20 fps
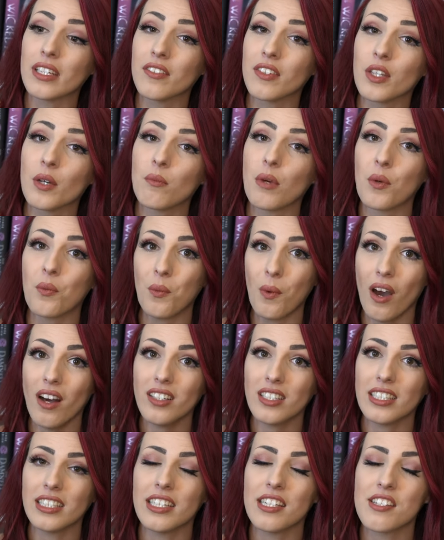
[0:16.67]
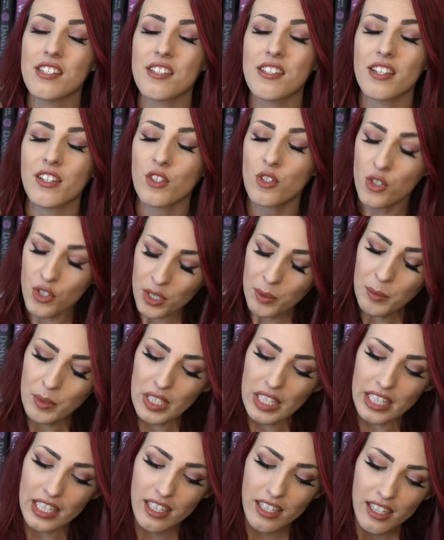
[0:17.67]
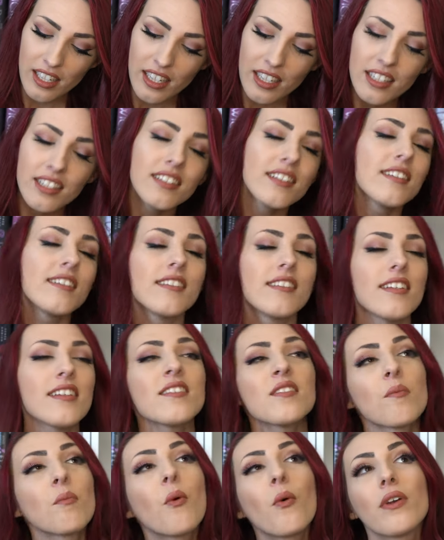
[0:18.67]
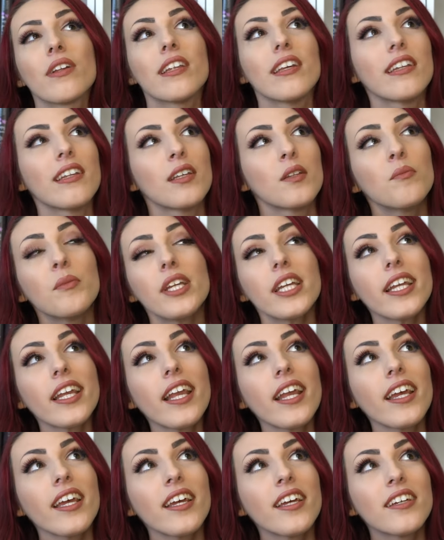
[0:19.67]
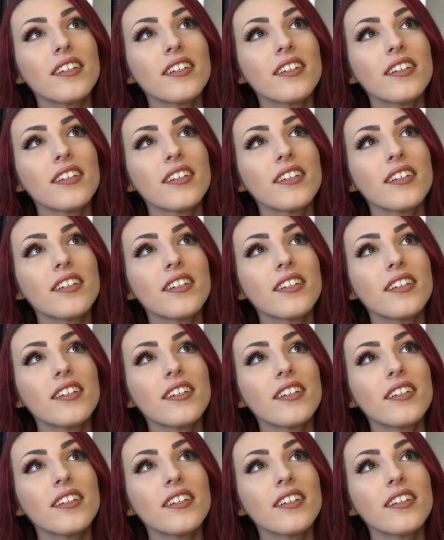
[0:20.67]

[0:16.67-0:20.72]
even though my wallet is extremely disappointed in me,